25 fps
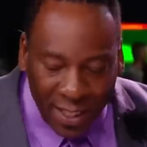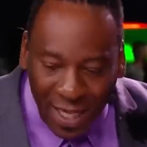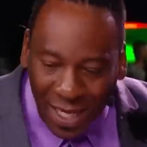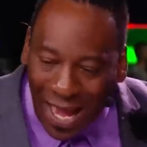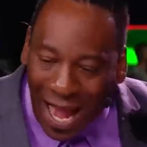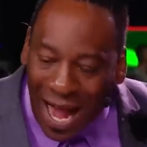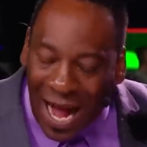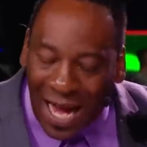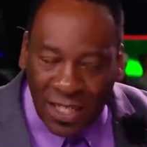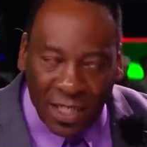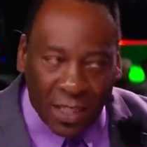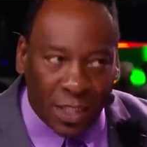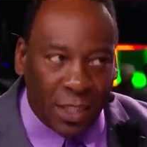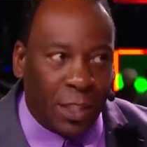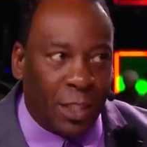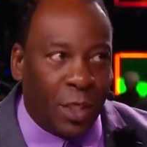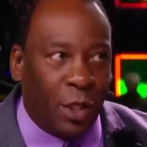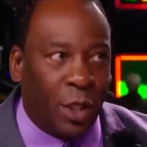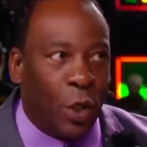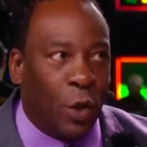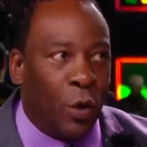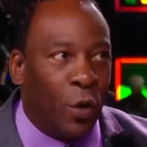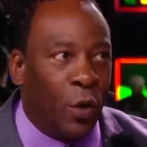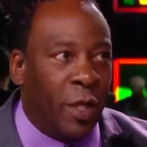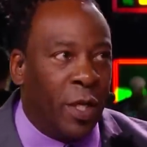thinks Asuka's
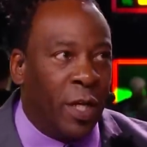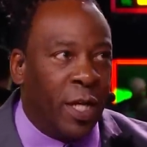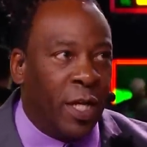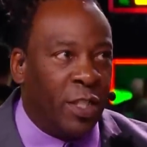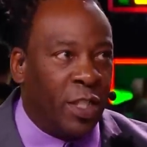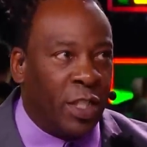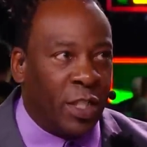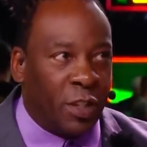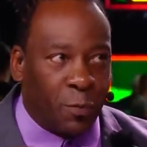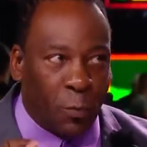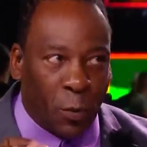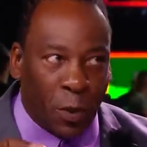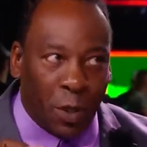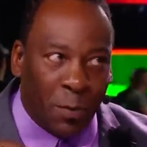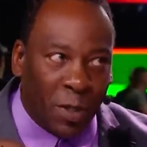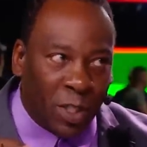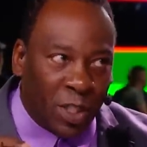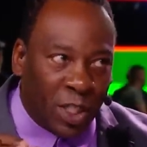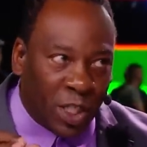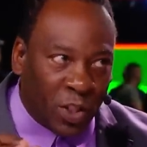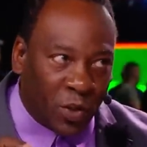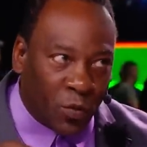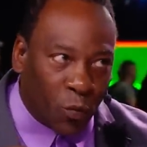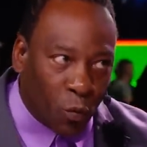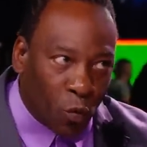going to go in there and just pretty
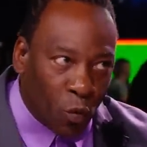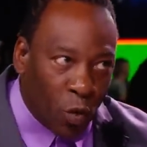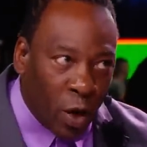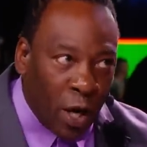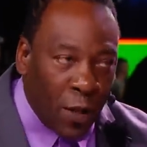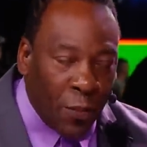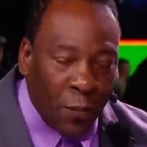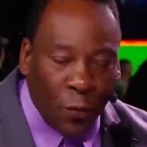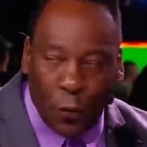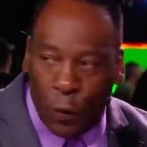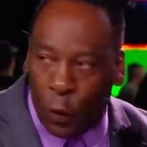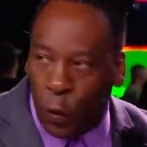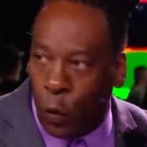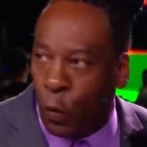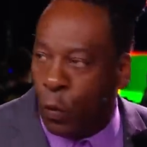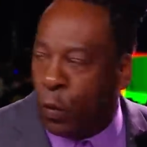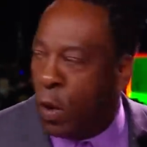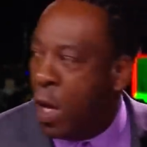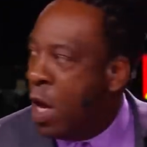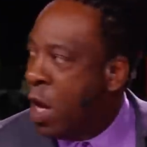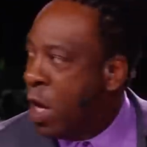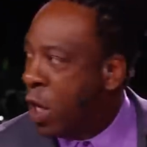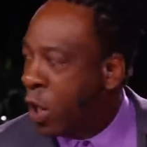much just run through